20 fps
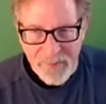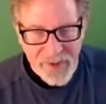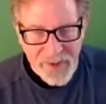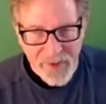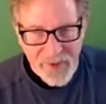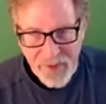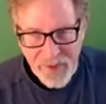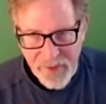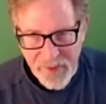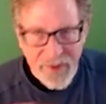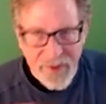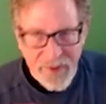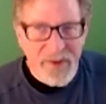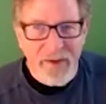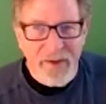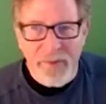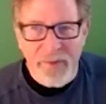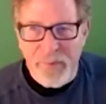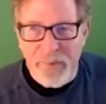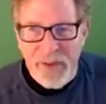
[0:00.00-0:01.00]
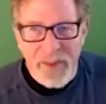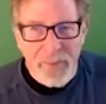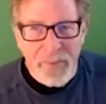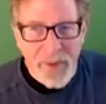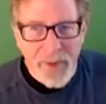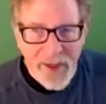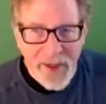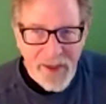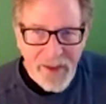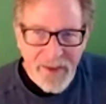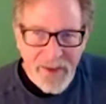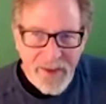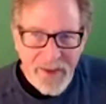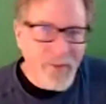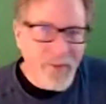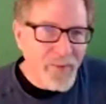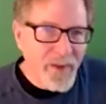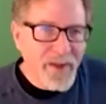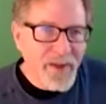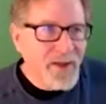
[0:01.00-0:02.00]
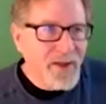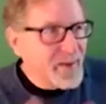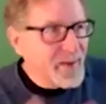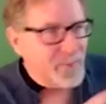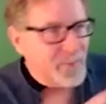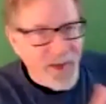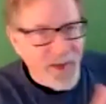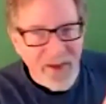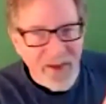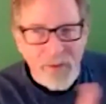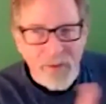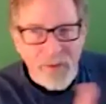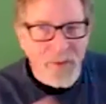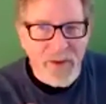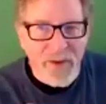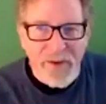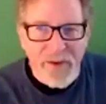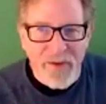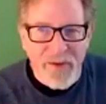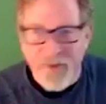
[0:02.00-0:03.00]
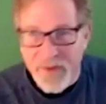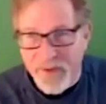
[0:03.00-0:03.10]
You know, they're being paid and their money, they pay their bills,